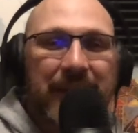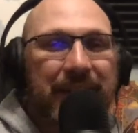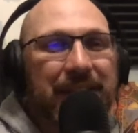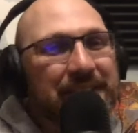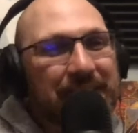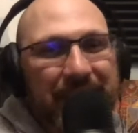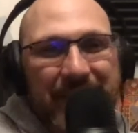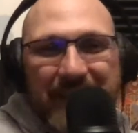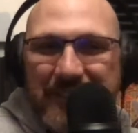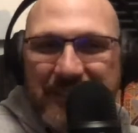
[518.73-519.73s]
And I was like,
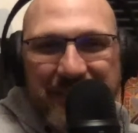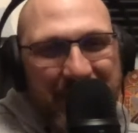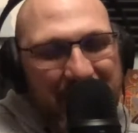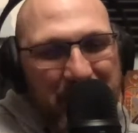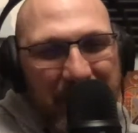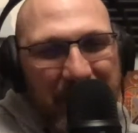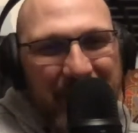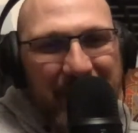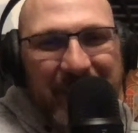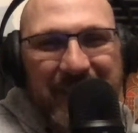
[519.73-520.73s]
just think
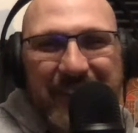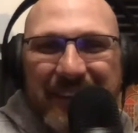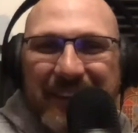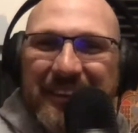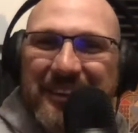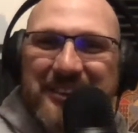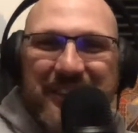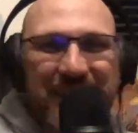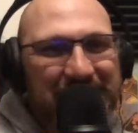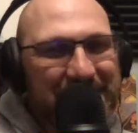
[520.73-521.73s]
about it,
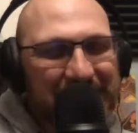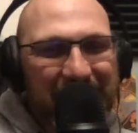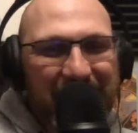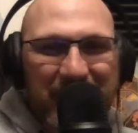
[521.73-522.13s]
check this out.